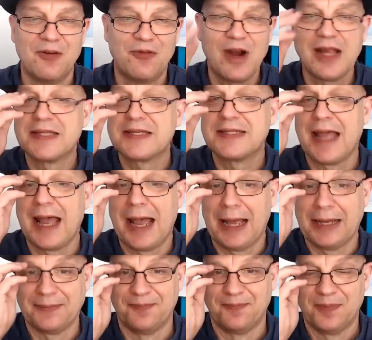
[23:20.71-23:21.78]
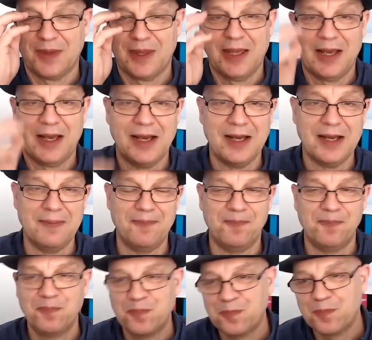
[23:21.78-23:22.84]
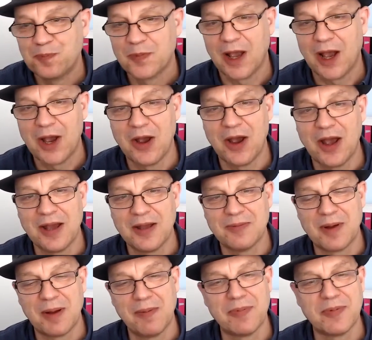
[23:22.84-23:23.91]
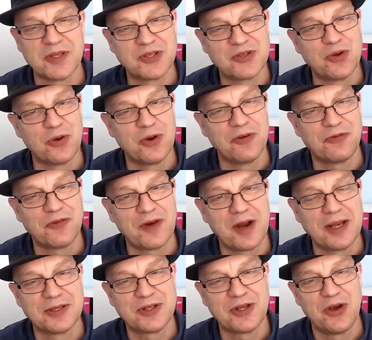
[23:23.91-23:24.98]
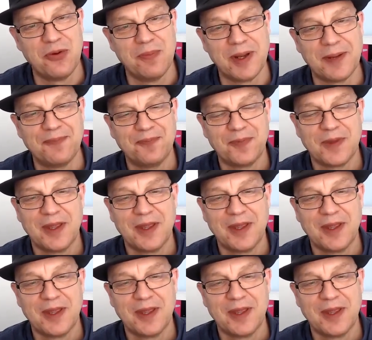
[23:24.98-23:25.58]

Fran's dad, I remember this story Fran told me,